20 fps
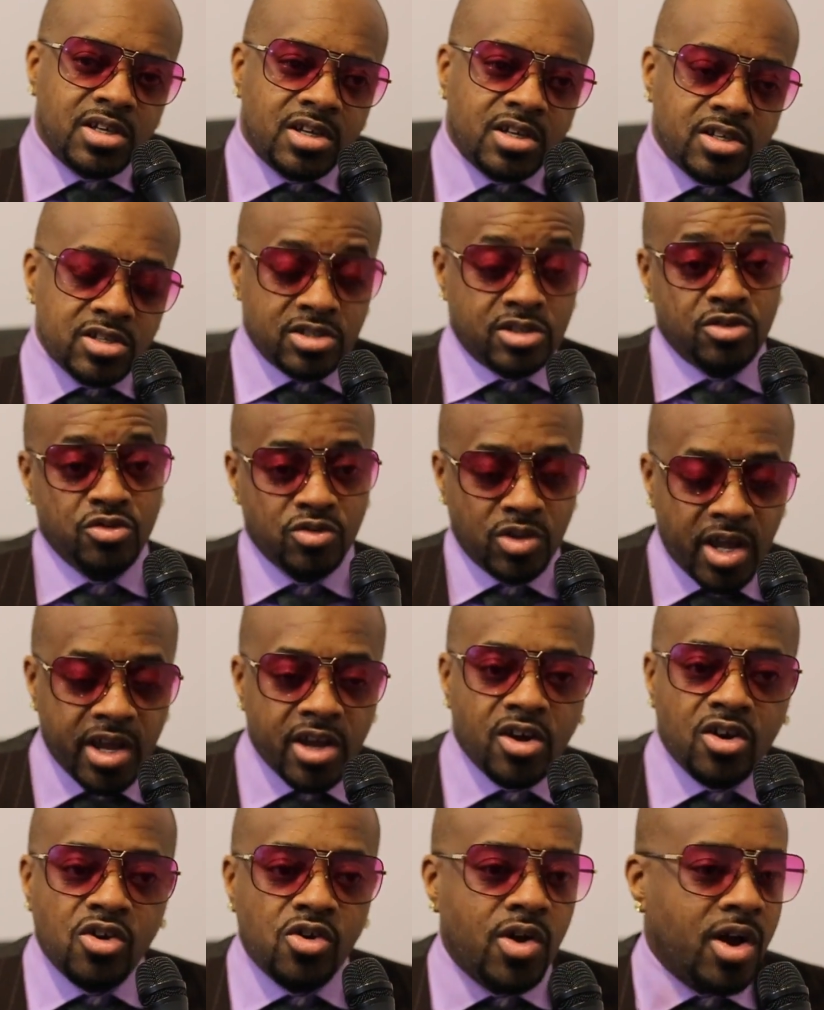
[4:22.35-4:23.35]
Because then you like,
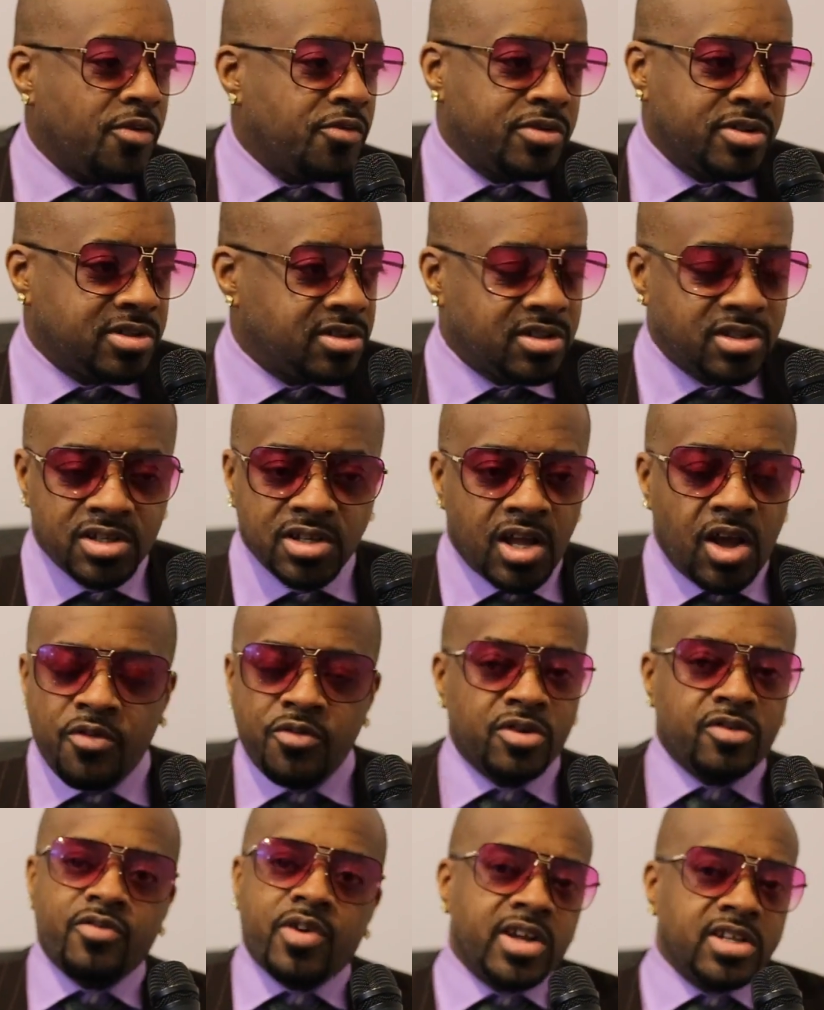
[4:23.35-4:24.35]
oh, I
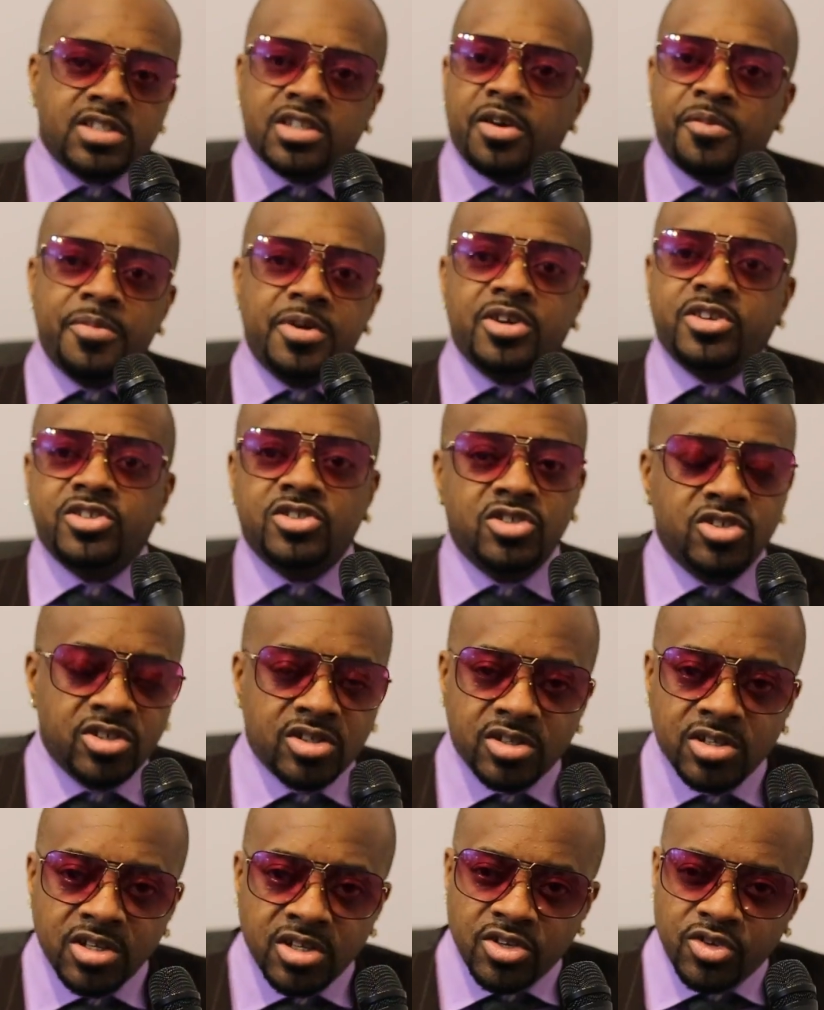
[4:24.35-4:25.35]
wanna write something else,
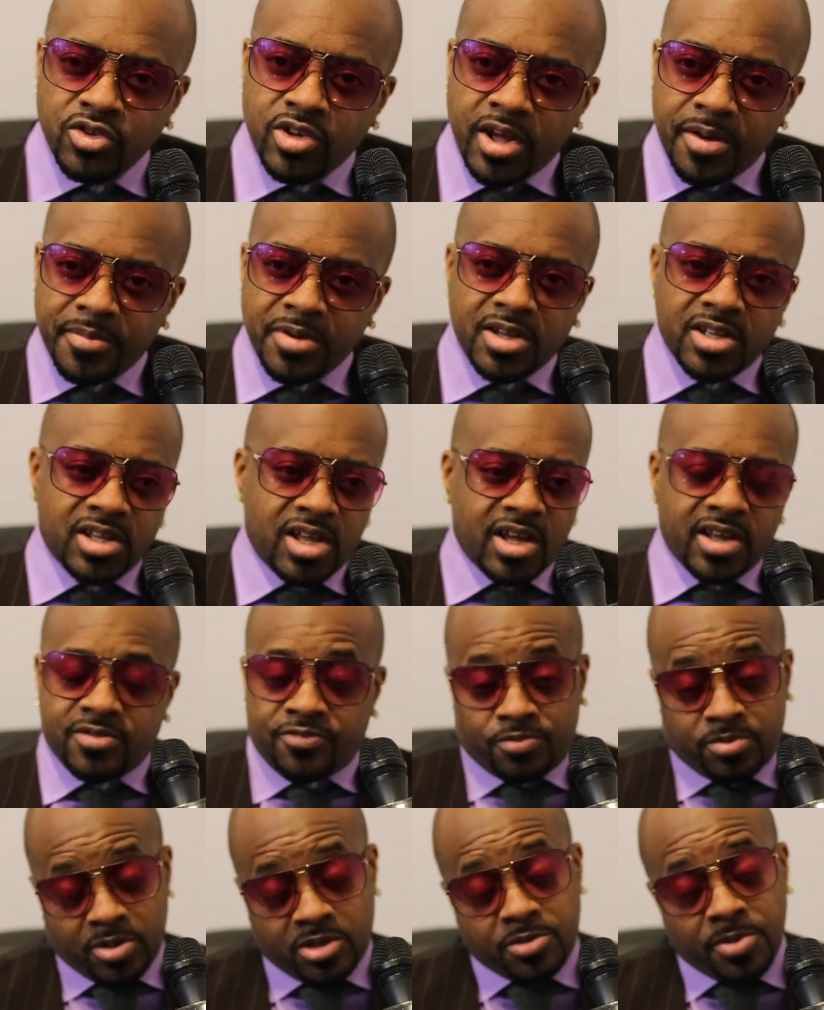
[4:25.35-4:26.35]
or you know what I mean? Like
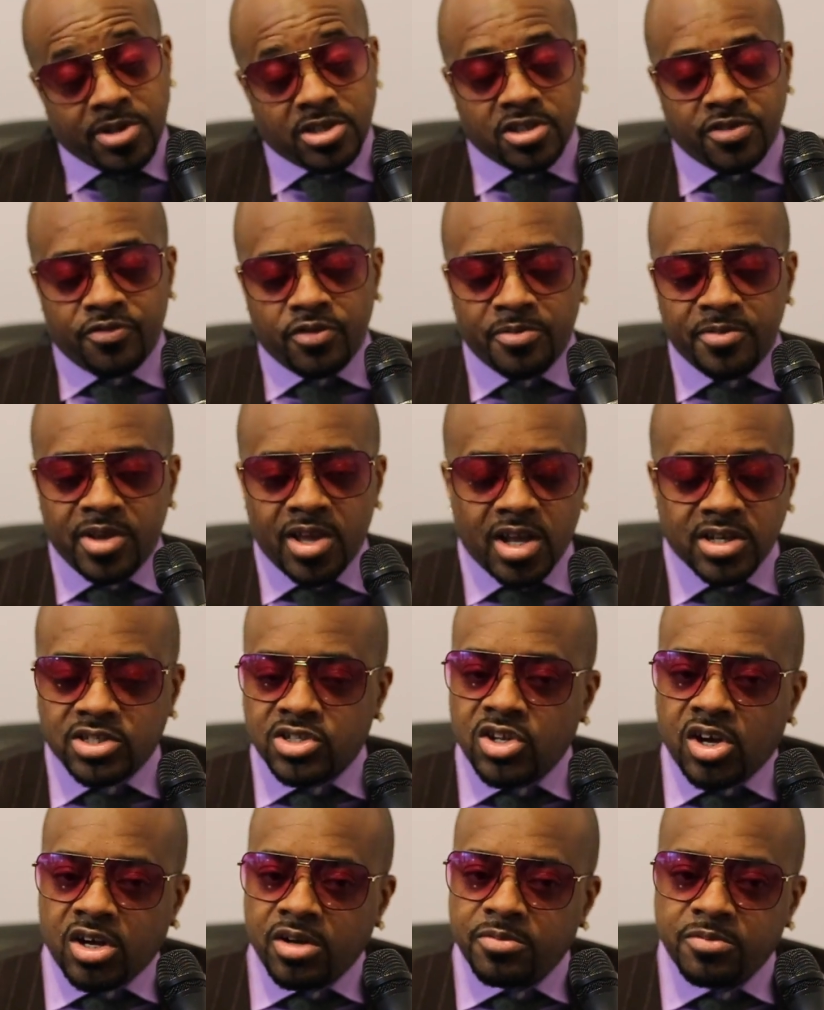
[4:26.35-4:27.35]
especially for me, I
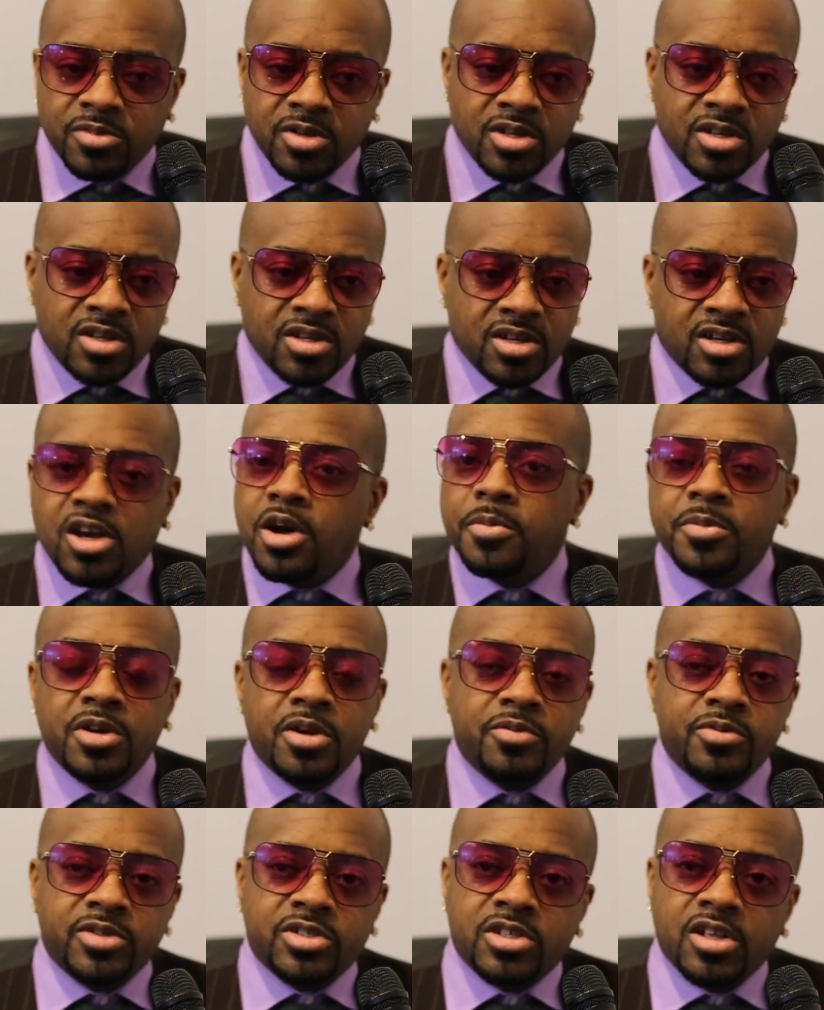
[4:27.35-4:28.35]
start coming
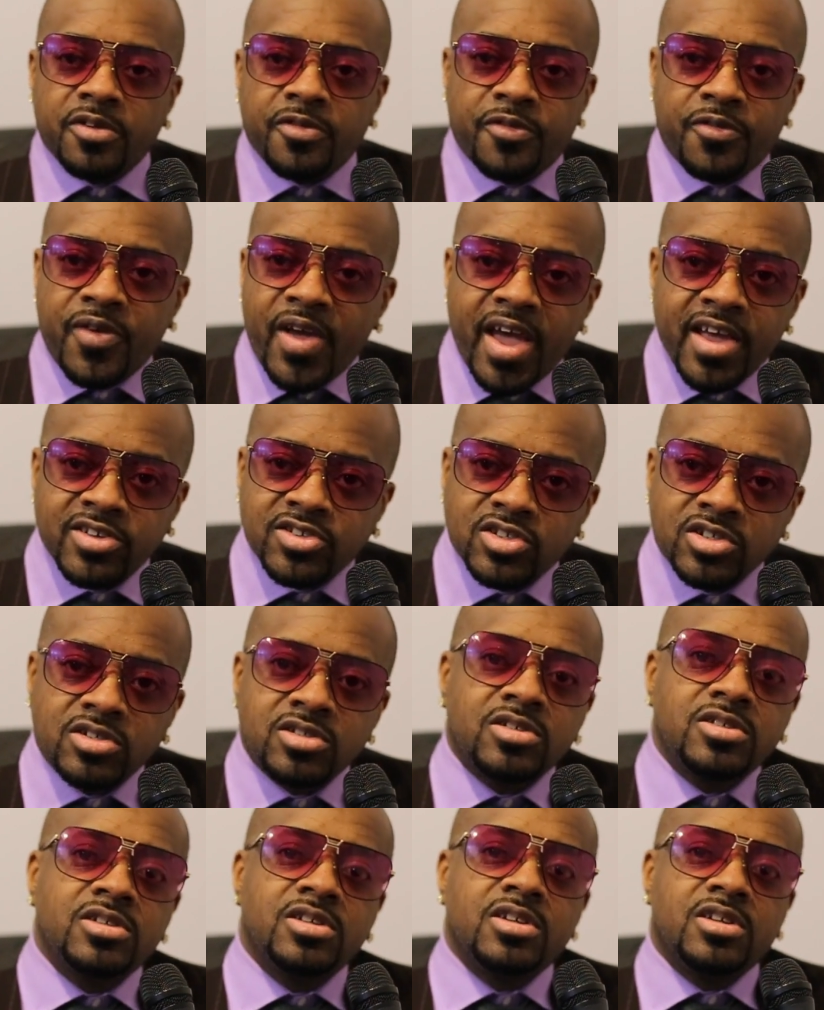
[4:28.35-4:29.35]
up with stuff faster.